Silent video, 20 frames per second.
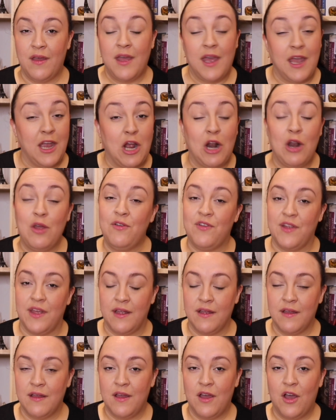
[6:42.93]

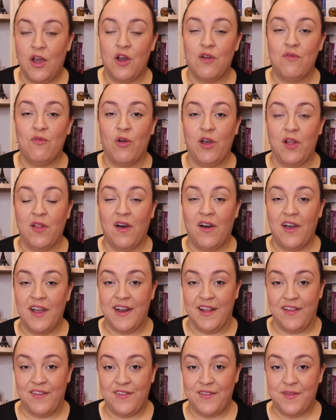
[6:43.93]
including Her Royal
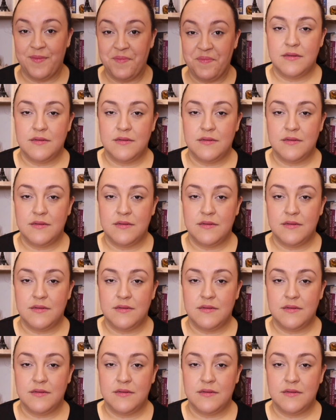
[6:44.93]
Highness.